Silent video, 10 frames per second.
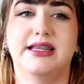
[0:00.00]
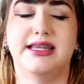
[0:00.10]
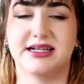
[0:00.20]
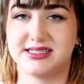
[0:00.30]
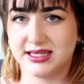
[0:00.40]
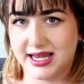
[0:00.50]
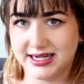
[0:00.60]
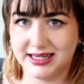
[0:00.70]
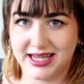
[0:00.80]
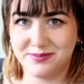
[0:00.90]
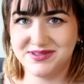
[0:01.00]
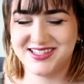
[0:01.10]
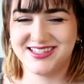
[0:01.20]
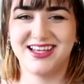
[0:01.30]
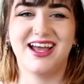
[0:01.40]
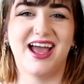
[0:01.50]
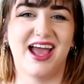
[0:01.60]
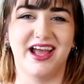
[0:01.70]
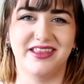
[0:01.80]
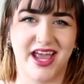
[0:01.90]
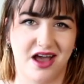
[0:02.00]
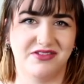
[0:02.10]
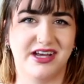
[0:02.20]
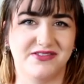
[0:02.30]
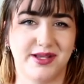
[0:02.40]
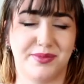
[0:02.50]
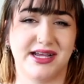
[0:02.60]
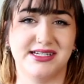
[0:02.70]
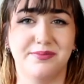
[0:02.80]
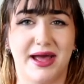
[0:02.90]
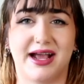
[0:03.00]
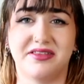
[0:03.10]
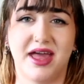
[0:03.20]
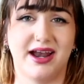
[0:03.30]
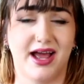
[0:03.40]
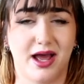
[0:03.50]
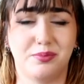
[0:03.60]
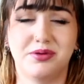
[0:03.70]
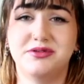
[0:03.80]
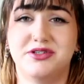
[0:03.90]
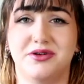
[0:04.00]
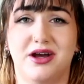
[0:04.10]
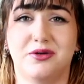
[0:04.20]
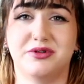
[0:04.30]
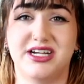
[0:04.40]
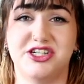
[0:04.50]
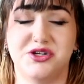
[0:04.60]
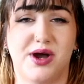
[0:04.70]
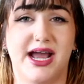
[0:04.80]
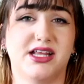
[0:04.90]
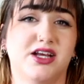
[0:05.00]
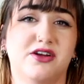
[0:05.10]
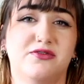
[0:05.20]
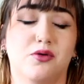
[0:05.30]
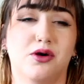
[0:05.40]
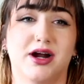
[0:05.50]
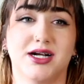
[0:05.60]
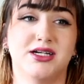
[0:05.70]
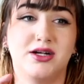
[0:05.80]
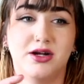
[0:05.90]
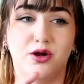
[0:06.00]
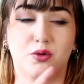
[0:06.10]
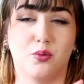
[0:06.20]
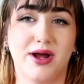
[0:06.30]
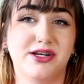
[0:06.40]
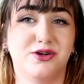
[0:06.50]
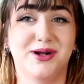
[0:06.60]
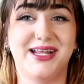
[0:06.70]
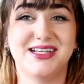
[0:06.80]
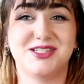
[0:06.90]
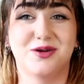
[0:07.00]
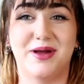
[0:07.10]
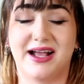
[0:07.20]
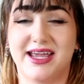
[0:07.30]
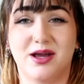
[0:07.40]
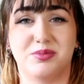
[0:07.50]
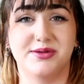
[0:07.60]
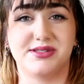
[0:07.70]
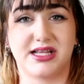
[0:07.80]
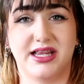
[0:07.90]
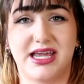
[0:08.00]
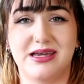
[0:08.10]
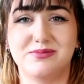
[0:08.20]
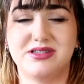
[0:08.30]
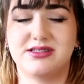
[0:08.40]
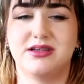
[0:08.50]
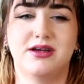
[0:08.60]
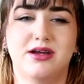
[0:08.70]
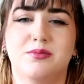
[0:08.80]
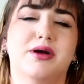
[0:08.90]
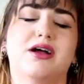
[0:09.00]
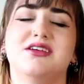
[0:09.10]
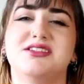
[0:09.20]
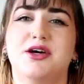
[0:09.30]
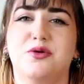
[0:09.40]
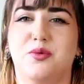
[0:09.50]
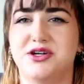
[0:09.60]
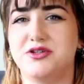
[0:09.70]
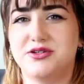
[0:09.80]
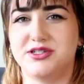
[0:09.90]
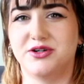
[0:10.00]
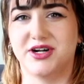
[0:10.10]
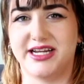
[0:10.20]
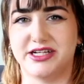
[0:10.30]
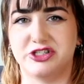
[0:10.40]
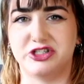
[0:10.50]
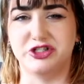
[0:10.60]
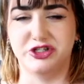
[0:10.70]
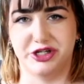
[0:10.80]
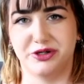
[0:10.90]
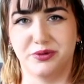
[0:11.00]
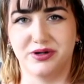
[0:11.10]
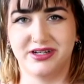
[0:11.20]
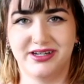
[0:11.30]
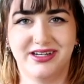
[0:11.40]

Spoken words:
That's a lot of claims, and they have to have something to back that up. So not only do I look for what ingredients are backing up those claims, but also, what do those ingredients do?